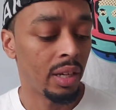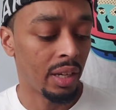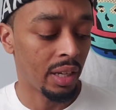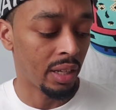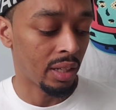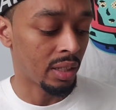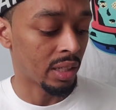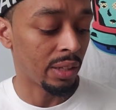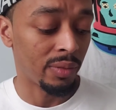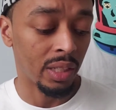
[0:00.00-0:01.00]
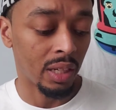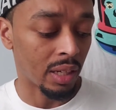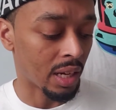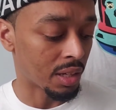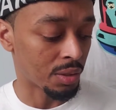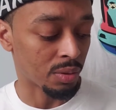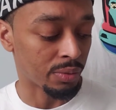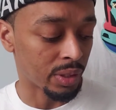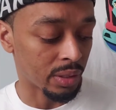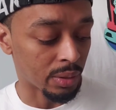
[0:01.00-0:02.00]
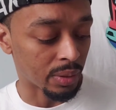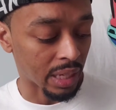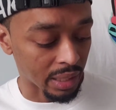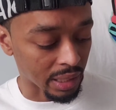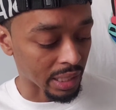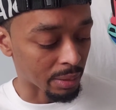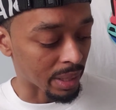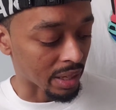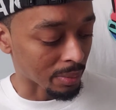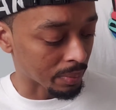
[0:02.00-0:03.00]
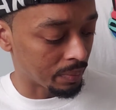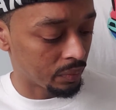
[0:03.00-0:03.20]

and giving y'all an honest review of what I think about them.